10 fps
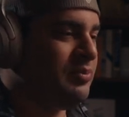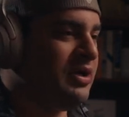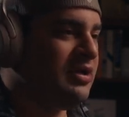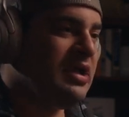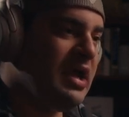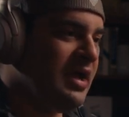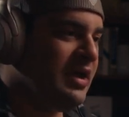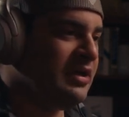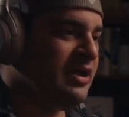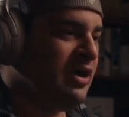But,
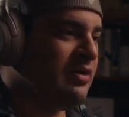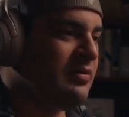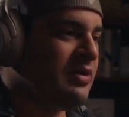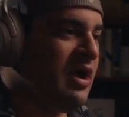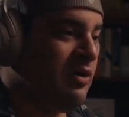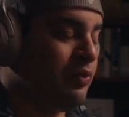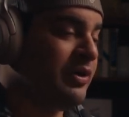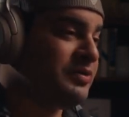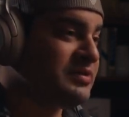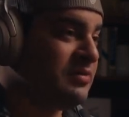
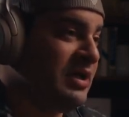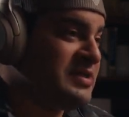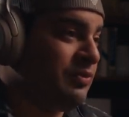it's